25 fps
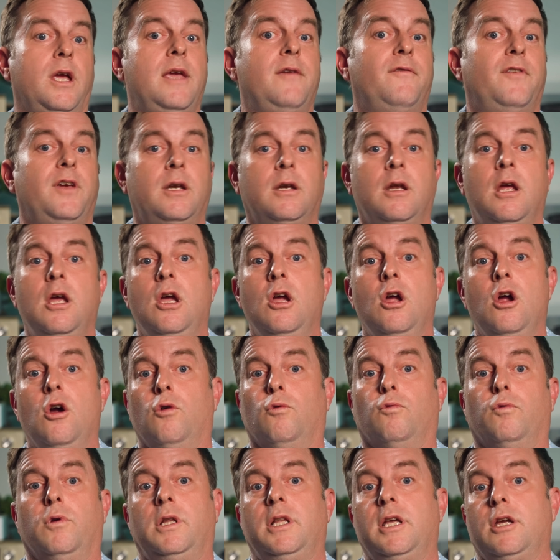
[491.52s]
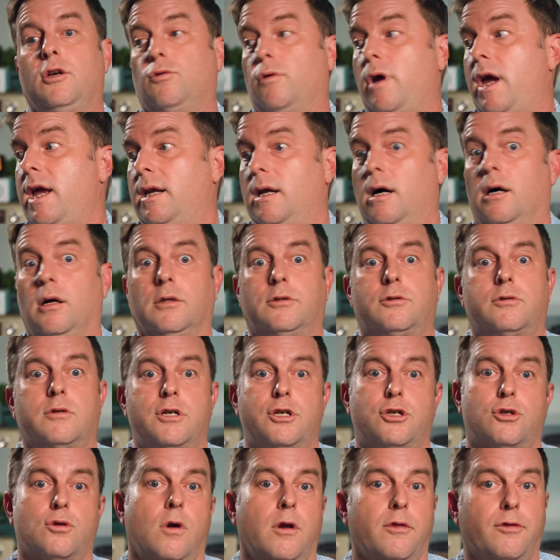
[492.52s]
even really great ultra
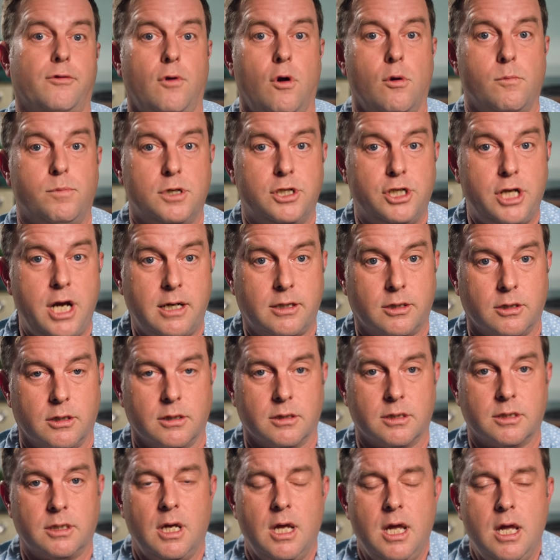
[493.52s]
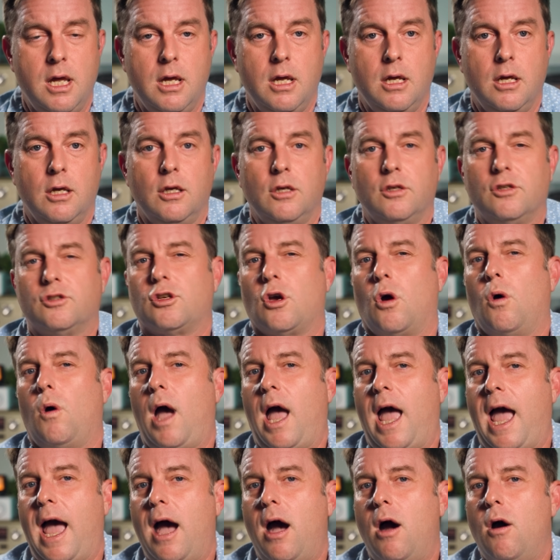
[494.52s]
short throw projectors. So,
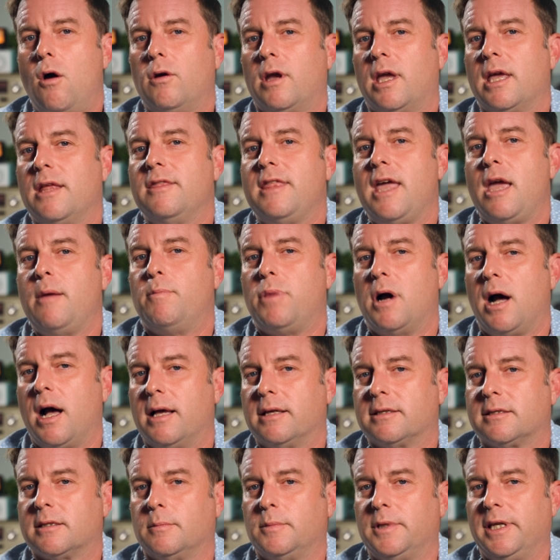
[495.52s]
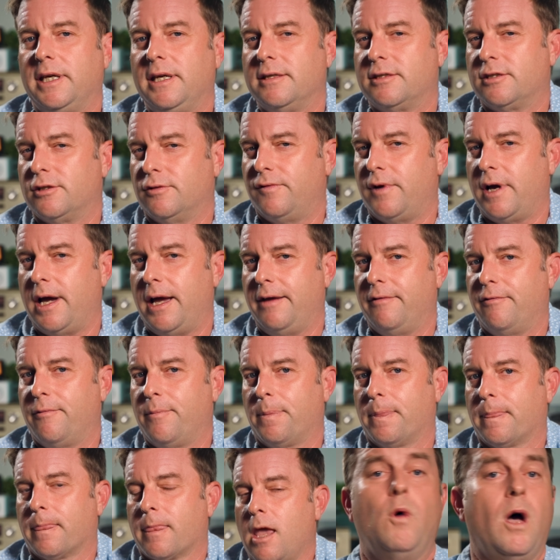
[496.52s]
how can they possibly survive?
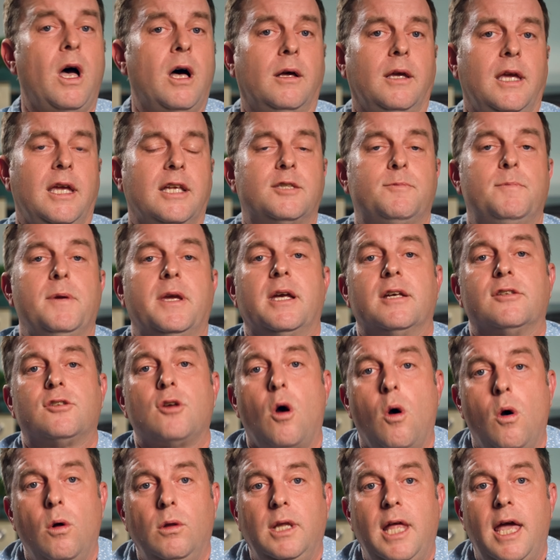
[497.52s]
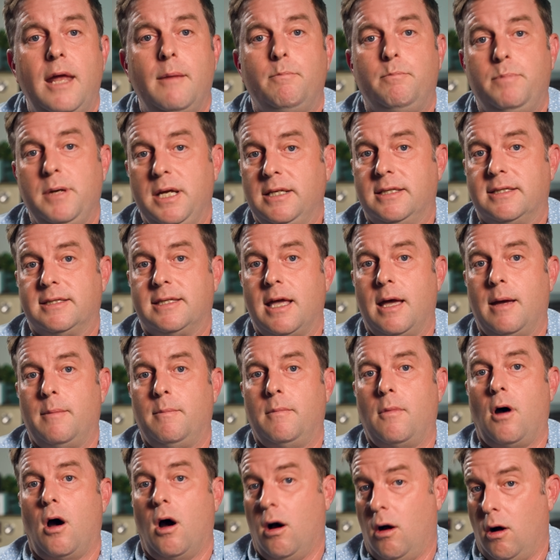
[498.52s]
Well, it's because OLED beats
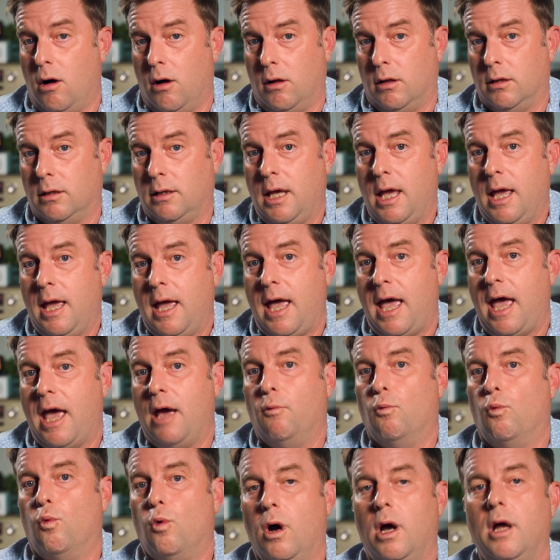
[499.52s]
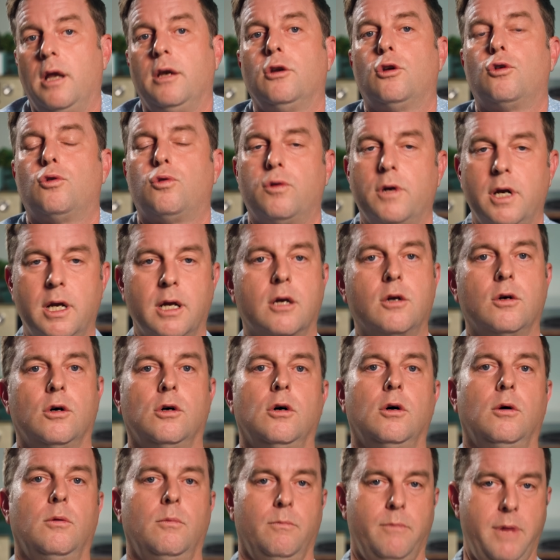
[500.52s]
them all at one
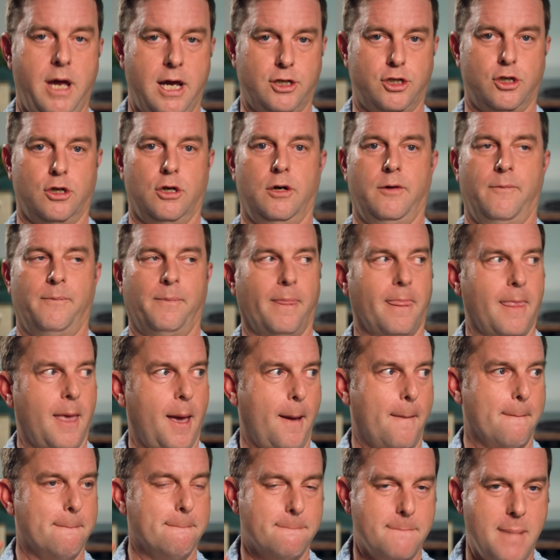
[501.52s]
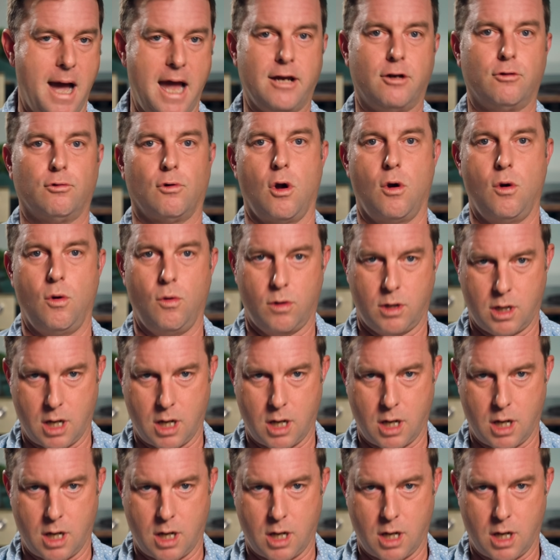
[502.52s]
critical measure, micro